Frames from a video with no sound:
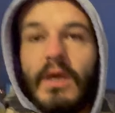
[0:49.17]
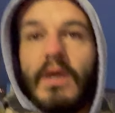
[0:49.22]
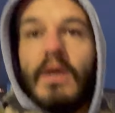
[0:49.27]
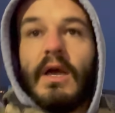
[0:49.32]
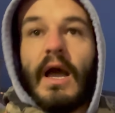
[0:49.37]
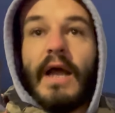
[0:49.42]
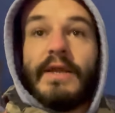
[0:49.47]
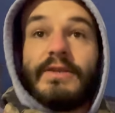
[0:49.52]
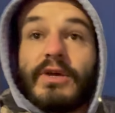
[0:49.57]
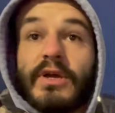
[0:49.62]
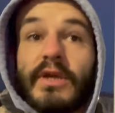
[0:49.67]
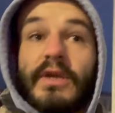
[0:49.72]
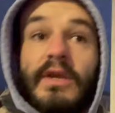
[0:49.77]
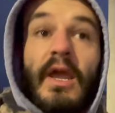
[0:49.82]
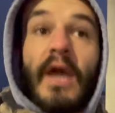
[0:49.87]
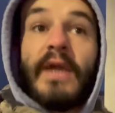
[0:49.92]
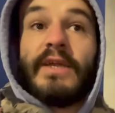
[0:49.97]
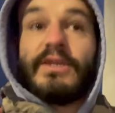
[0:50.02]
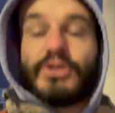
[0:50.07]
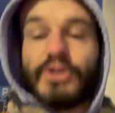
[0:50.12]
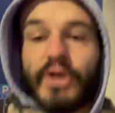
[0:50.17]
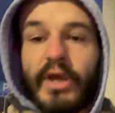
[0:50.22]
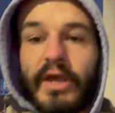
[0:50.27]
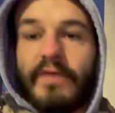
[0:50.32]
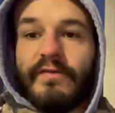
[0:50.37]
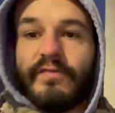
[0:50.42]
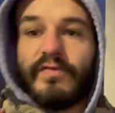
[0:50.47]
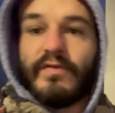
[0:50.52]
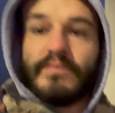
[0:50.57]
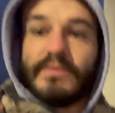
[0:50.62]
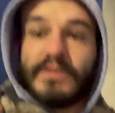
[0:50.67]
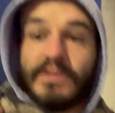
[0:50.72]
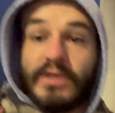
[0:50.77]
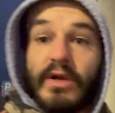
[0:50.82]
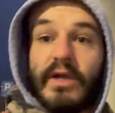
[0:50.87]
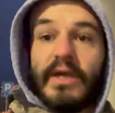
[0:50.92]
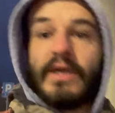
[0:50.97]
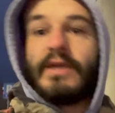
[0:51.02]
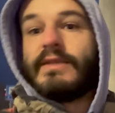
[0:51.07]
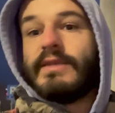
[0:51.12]
I took a night train from
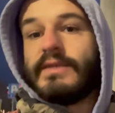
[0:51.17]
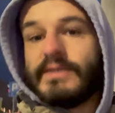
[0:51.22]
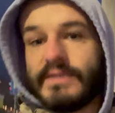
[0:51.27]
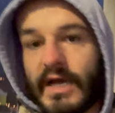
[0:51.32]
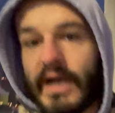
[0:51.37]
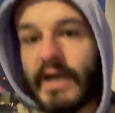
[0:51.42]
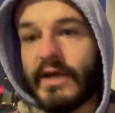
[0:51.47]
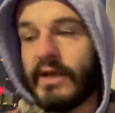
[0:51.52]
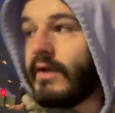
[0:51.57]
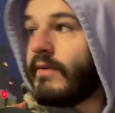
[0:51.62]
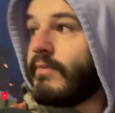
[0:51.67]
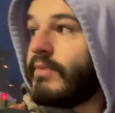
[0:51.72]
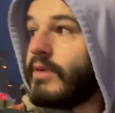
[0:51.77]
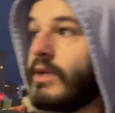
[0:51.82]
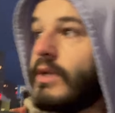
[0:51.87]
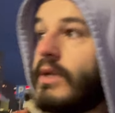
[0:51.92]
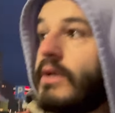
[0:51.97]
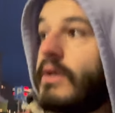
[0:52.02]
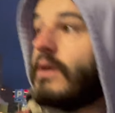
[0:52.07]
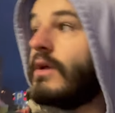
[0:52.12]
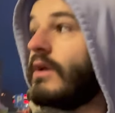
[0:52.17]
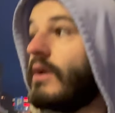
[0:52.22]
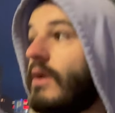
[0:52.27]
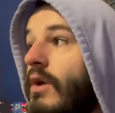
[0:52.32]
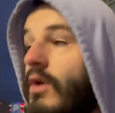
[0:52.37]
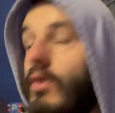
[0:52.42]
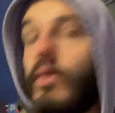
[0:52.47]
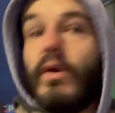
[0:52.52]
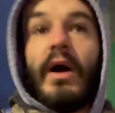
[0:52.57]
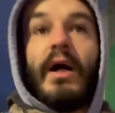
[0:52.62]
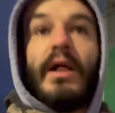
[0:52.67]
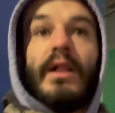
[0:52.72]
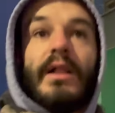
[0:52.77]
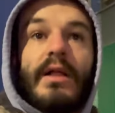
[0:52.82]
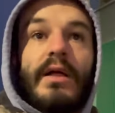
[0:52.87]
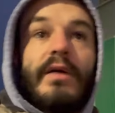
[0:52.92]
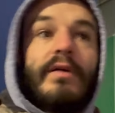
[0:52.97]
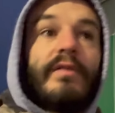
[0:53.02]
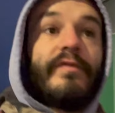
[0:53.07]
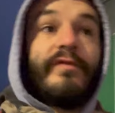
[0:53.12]
Zurich to Zagreb. Well,
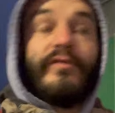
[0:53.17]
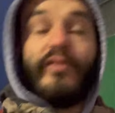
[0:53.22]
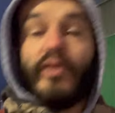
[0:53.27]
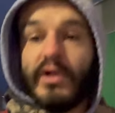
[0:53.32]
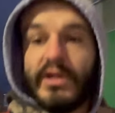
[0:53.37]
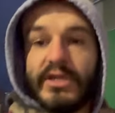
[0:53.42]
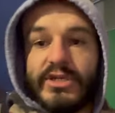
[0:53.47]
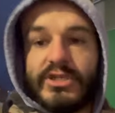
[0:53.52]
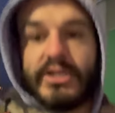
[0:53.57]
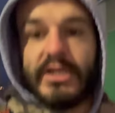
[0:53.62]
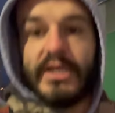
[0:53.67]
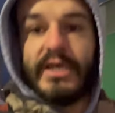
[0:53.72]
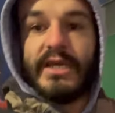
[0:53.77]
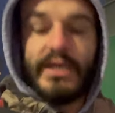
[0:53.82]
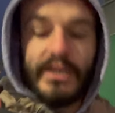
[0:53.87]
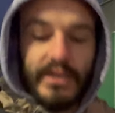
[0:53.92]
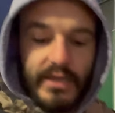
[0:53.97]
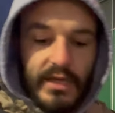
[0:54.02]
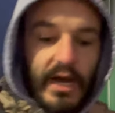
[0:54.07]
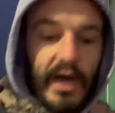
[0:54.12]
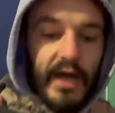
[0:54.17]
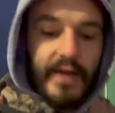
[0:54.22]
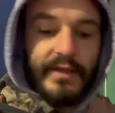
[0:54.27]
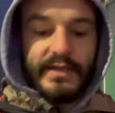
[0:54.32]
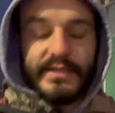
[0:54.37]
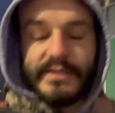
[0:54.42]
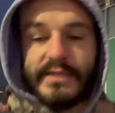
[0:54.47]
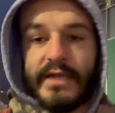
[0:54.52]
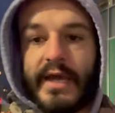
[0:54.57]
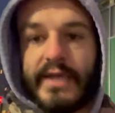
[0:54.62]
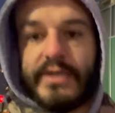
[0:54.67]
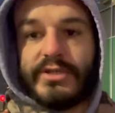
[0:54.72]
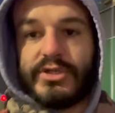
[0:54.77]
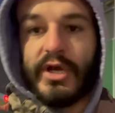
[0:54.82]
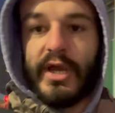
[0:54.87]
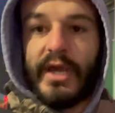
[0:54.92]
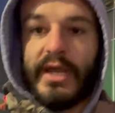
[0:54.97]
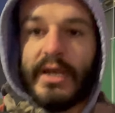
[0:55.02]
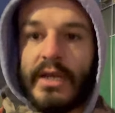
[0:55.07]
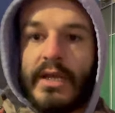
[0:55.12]
foolishly, on this night
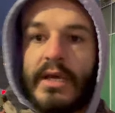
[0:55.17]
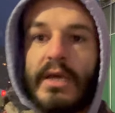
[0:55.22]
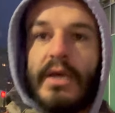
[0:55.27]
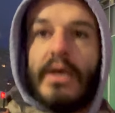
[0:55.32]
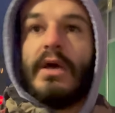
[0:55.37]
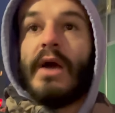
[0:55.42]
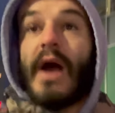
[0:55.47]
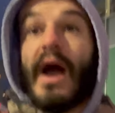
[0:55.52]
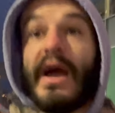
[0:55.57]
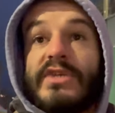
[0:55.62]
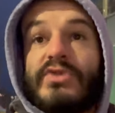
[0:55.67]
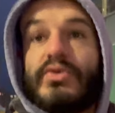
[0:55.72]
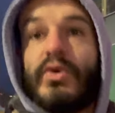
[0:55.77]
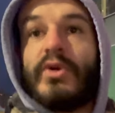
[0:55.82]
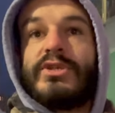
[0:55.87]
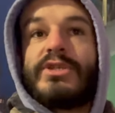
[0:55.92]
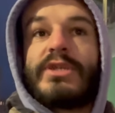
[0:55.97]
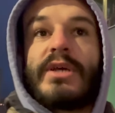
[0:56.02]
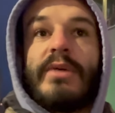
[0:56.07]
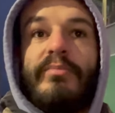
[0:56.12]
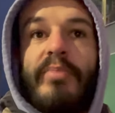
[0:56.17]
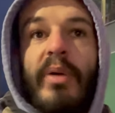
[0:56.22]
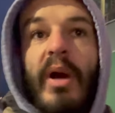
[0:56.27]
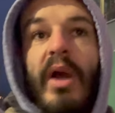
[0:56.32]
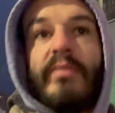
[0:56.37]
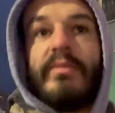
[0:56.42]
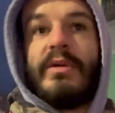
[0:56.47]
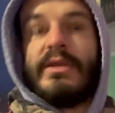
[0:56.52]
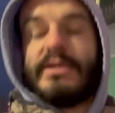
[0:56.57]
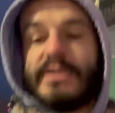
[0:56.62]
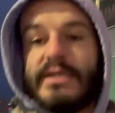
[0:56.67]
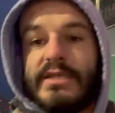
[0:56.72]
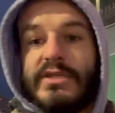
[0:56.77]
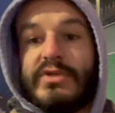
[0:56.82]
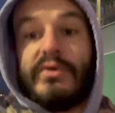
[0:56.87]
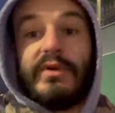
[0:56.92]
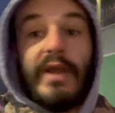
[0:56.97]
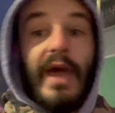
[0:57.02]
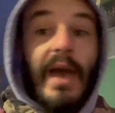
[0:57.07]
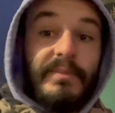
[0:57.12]
train, I switched compartments into
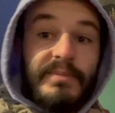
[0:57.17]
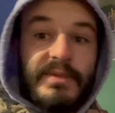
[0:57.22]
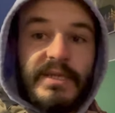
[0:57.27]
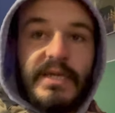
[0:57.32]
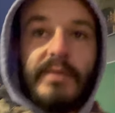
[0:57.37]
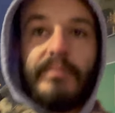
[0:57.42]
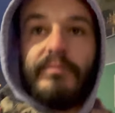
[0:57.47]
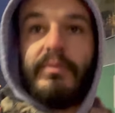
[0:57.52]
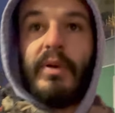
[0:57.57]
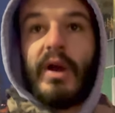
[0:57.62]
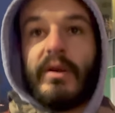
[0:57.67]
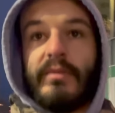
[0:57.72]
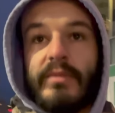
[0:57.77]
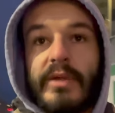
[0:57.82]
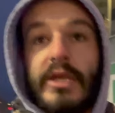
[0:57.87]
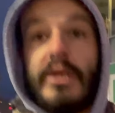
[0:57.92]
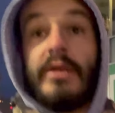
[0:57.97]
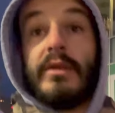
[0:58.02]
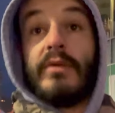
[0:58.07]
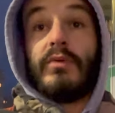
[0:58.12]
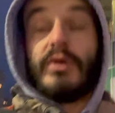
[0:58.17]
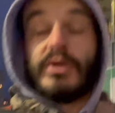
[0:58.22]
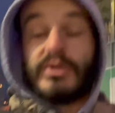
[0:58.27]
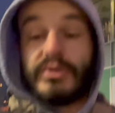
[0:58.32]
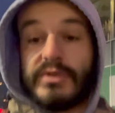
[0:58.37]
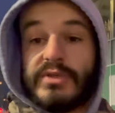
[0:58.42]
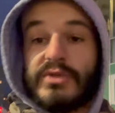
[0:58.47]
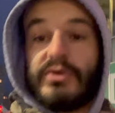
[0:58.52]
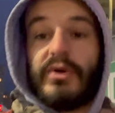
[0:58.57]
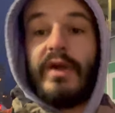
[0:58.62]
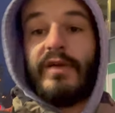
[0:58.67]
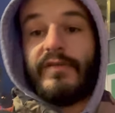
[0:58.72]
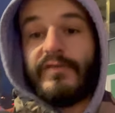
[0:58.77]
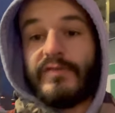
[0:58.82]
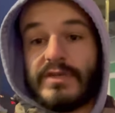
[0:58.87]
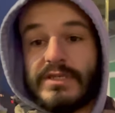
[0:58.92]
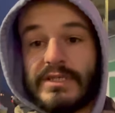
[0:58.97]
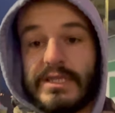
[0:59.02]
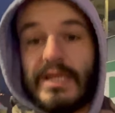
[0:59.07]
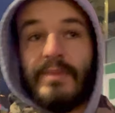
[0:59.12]
an empty compartment, which was great for
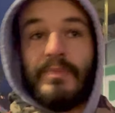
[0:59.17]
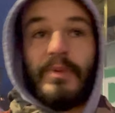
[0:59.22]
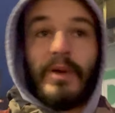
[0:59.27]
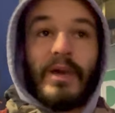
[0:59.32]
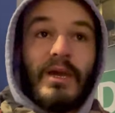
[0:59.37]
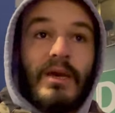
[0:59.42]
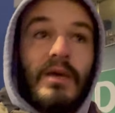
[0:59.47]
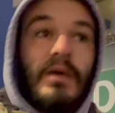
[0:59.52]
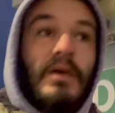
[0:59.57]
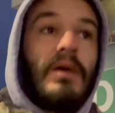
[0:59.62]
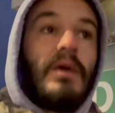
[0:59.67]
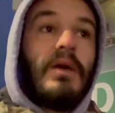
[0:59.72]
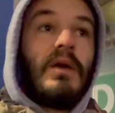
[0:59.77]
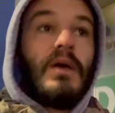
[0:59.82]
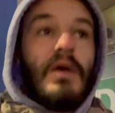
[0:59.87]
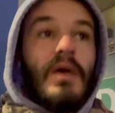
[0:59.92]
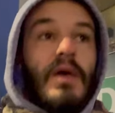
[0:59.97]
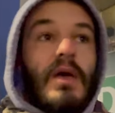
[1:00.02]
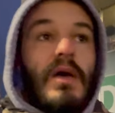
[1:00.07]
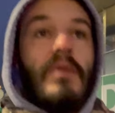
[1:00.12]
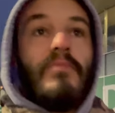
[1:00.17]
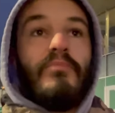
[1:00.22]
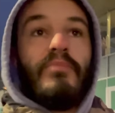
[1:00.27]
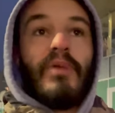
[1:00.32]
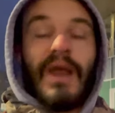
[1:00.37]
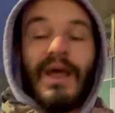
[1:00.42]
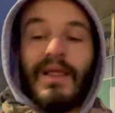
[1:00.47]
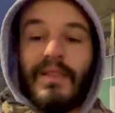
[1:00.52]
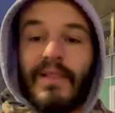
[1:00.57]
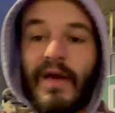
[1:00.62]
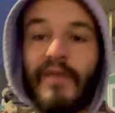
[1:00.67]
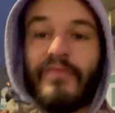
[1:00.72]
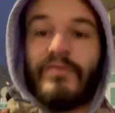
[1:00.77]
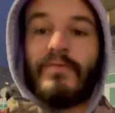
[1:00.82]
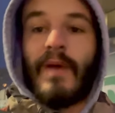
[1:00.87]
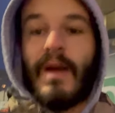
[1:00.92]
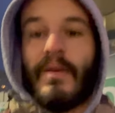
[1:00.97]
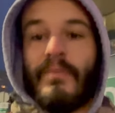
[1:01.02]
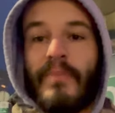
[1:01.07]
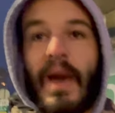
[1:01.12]
sleeping, but I left
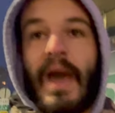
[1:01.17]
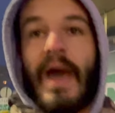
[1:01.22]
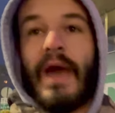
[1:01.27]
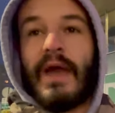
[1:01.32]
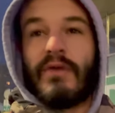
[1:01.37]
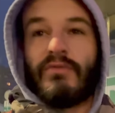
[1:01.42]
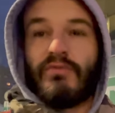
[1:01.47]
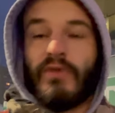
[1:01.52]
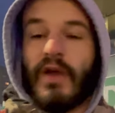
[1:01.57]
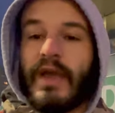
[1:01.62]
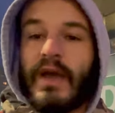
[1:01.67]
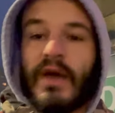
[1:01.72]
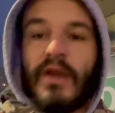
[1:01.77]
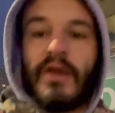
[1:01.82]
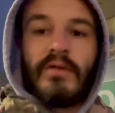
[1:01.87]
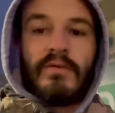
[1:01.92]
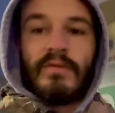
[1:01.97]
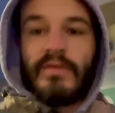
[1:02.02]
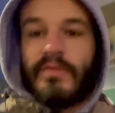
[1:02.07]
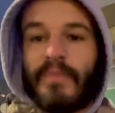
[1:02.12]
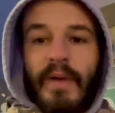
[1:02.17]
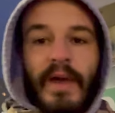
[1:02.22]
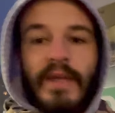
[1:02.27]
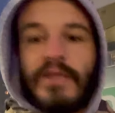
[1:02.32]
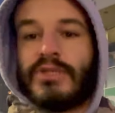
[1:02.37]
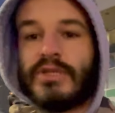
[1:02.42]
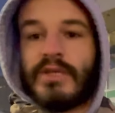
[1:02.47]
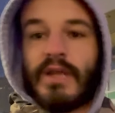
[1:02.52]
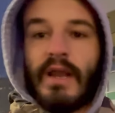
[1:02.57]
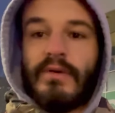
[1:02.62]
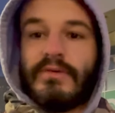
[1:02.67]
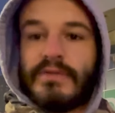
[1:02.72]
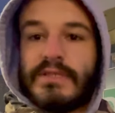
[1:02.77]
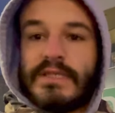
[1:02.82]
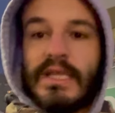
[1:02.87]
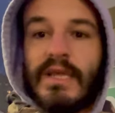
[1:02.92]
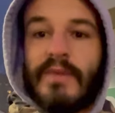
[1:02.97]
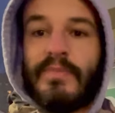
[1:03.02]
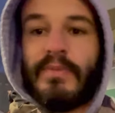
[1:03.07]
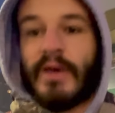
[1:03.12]
my bag right under the bench that I was
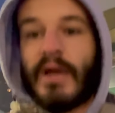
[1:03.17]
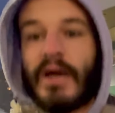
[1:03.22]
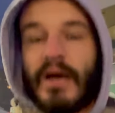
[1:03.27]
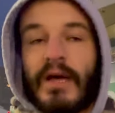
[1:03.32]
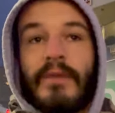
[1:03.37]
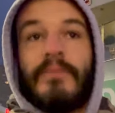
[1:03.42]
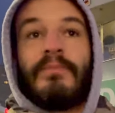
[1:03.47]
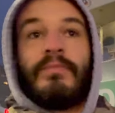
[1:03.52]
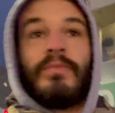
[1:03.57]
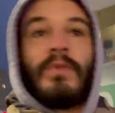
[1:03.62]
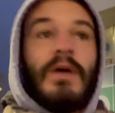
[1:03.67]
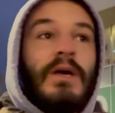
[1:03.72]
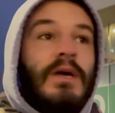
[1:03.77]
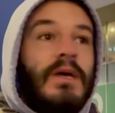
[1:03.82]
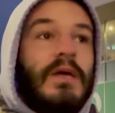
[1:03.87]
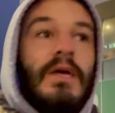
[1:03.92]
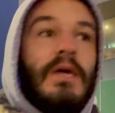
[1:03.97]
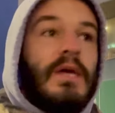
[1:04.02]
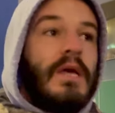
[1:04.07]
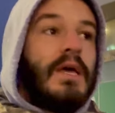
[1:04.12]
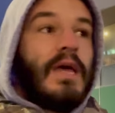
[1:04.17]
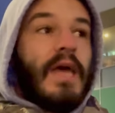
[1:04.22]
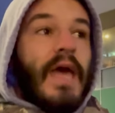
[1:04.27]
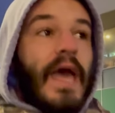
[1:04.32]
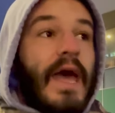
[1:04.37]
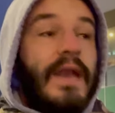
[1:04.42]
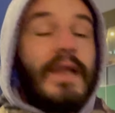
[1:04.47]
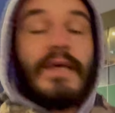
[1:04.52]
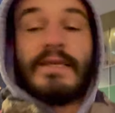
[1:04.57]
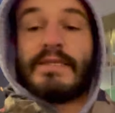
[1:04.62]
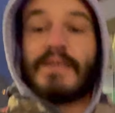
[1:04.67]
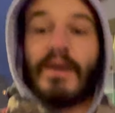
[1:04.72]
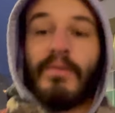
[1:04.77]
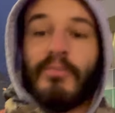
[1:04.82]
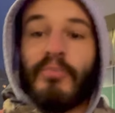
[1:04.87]
sleeping on. And at some